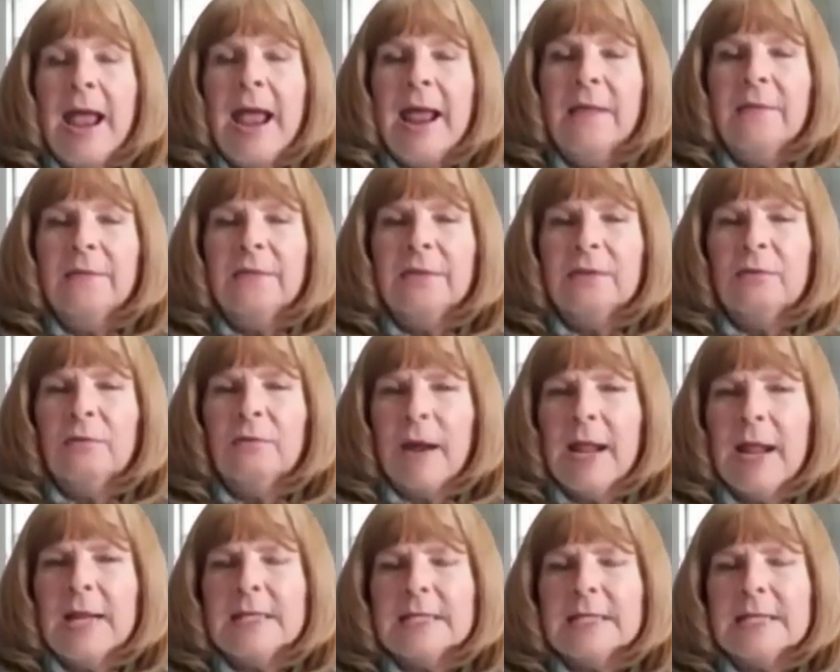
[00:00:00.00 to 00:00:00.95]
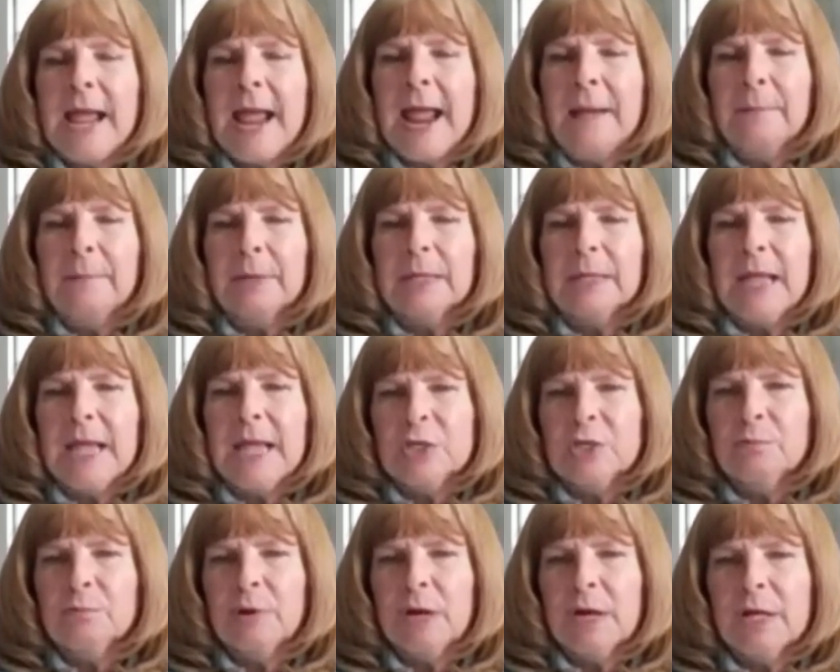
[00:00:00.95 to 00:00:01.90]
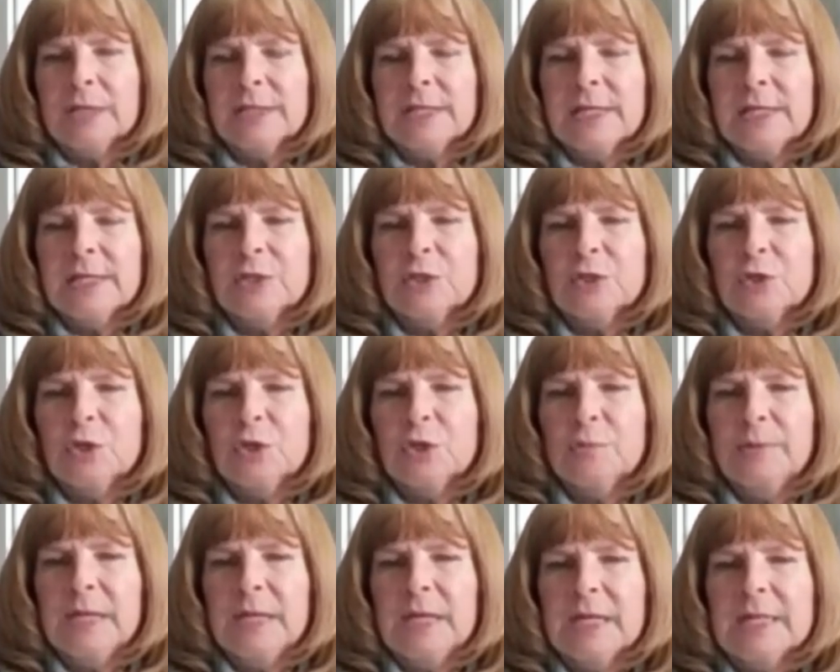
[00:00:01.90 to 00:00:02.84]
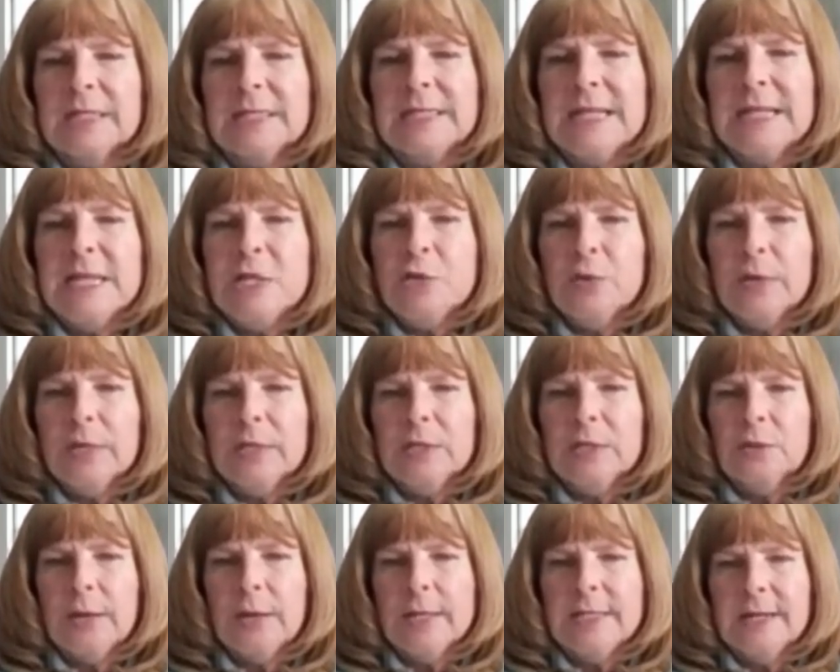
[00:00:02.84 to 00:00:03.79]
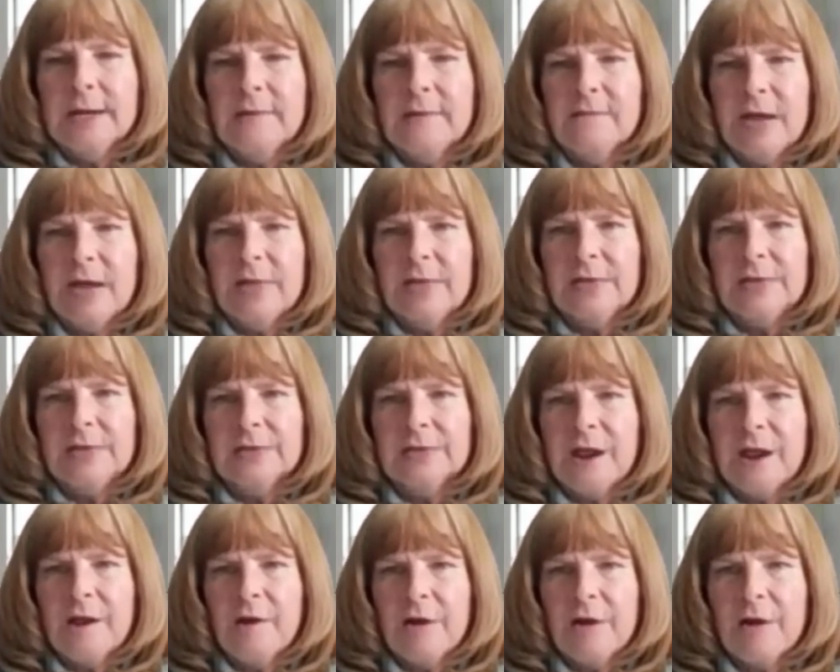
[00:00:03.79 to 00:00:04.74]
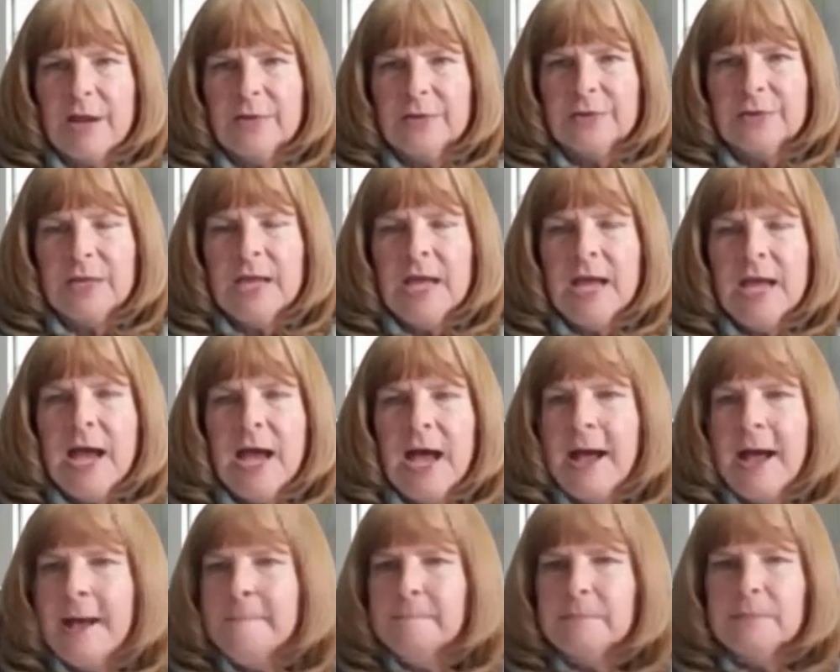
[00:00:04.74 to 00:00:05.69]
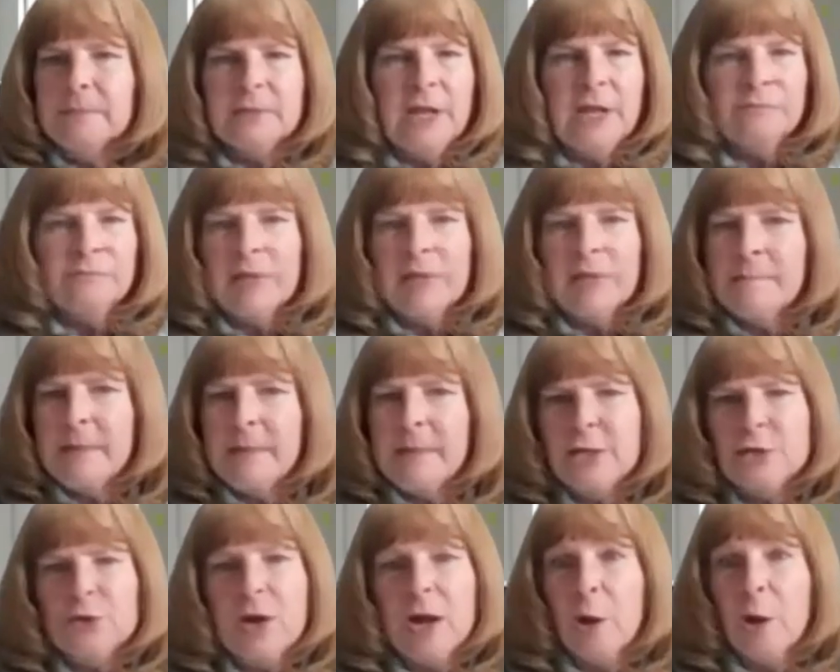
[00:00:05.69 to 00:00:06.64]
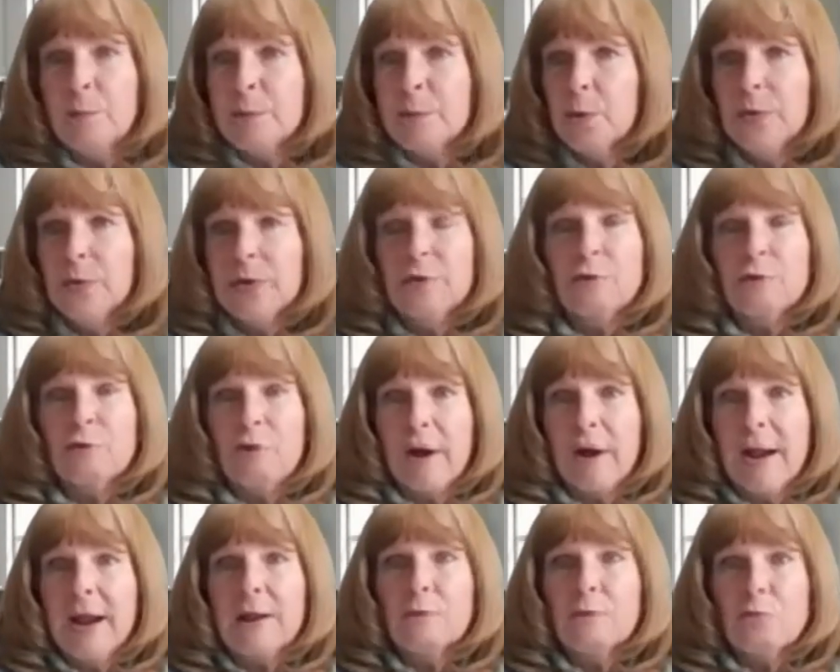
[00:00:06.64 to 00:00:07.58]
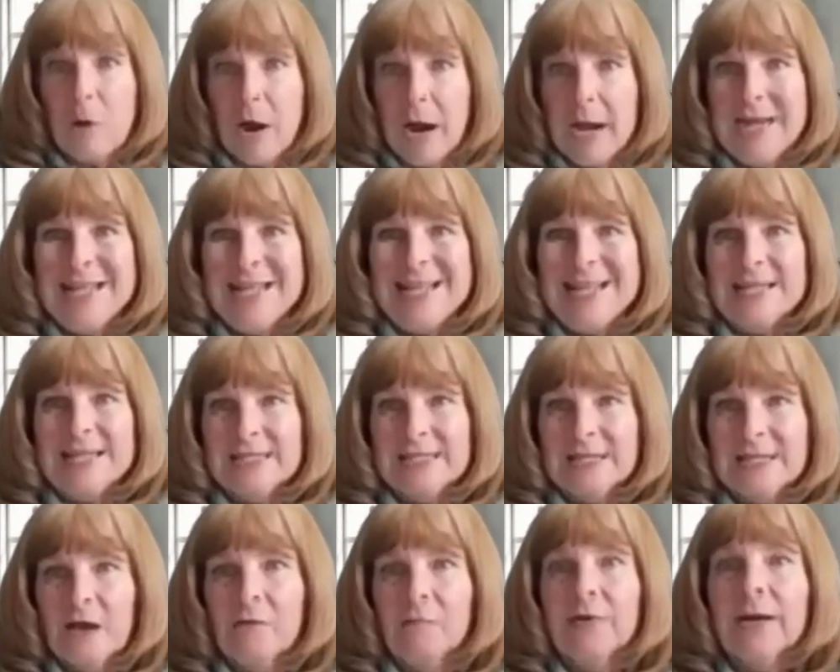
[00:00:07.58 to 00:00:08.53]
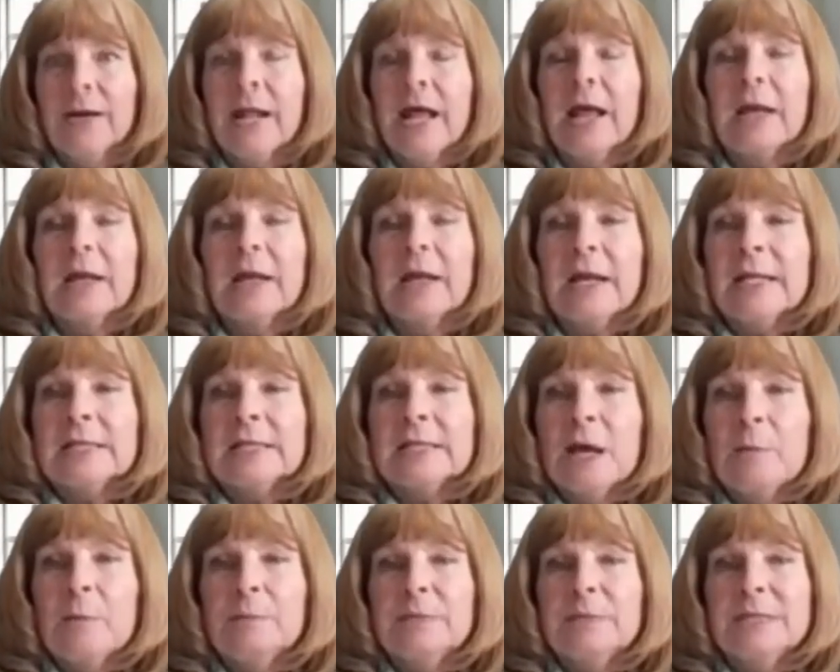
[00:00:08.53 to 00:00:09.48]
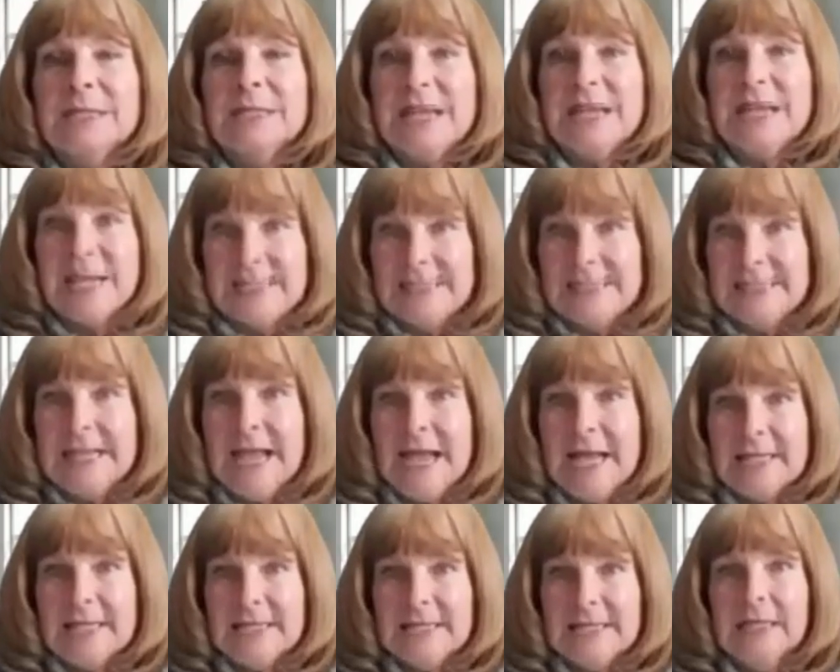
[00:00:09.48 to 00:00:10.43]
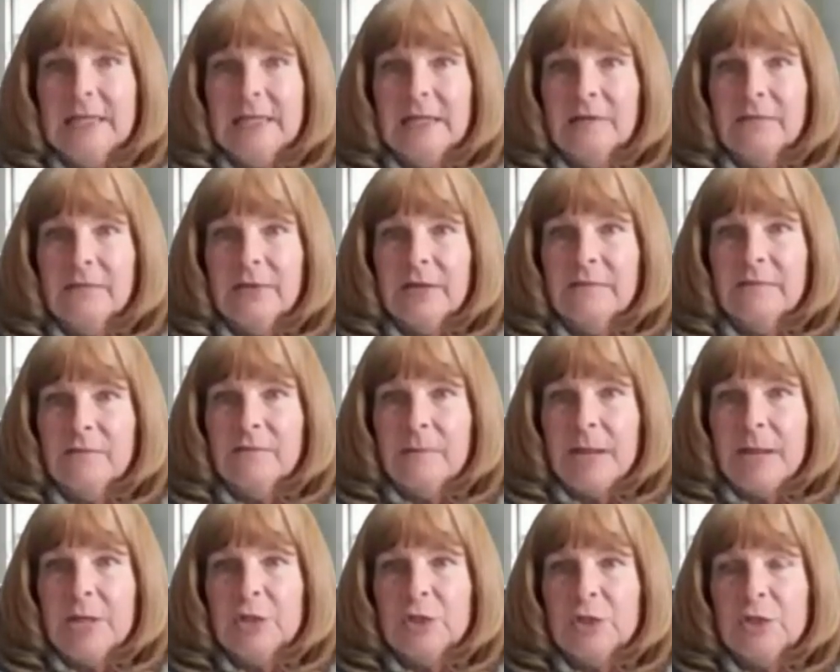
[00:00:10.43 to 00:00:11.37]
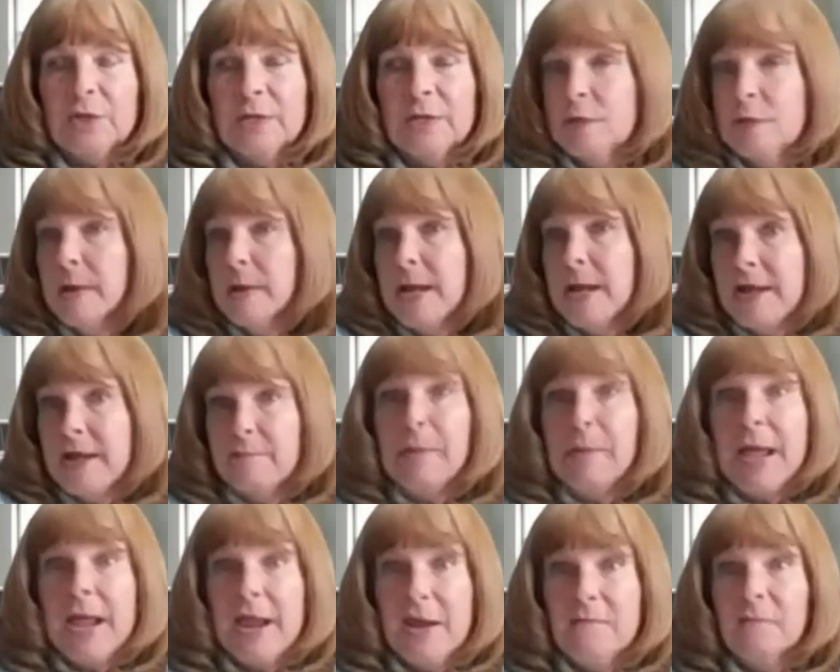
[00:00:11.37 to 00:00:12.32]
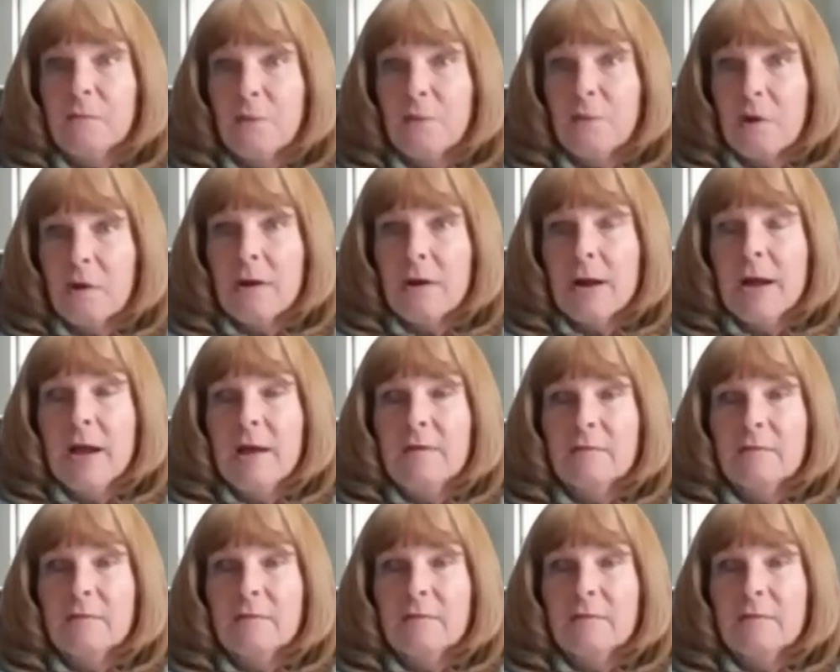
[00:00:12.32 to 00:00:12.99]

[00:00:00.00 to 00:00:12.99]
And the grant application process should be continuing to identify these areas. Let Mytra help you with your grant writing itself, and let us help dissect any of the information that you may have paid for.